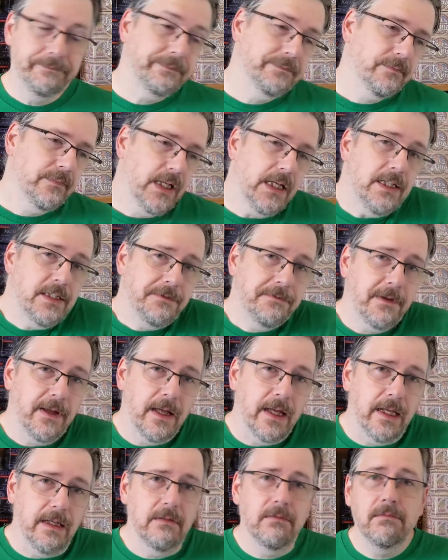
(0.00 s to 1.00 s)
It's
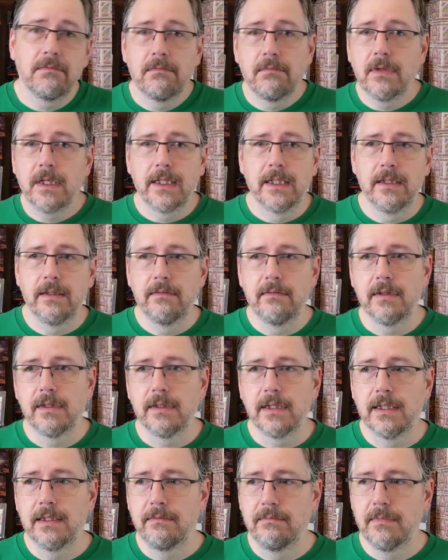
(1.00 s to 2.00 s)
fine.
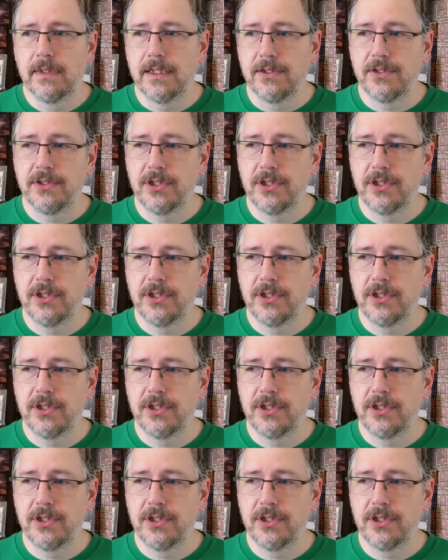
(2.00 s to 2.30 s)
It's